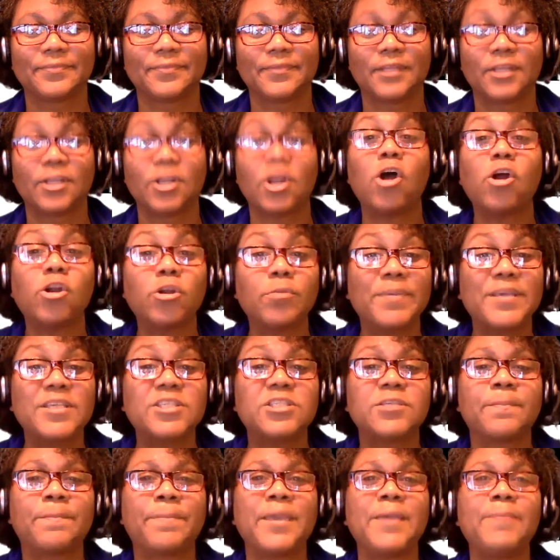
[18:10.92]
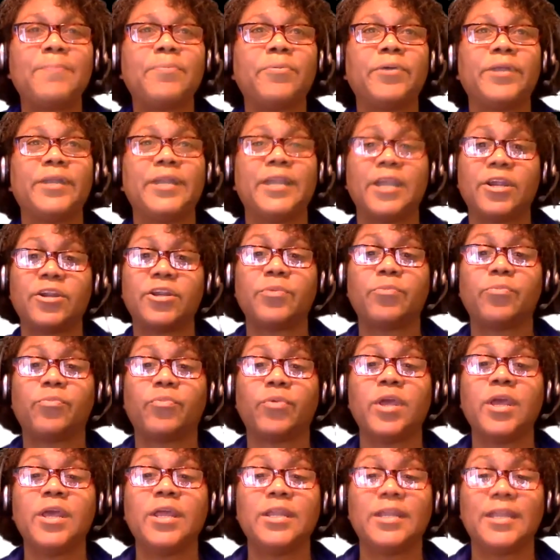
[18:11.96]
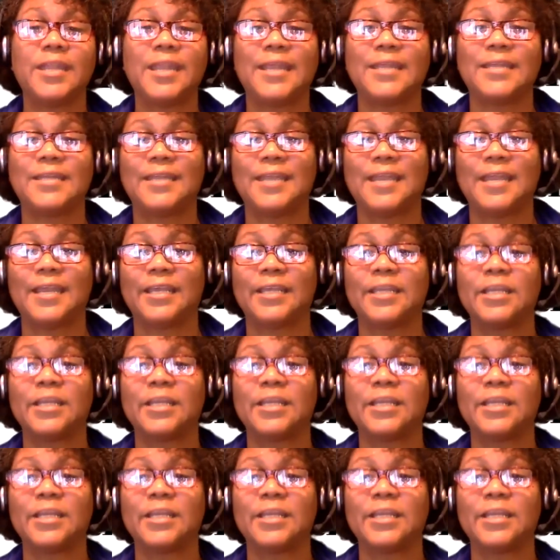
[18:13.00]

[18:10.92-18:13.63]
There ought to be some people in there that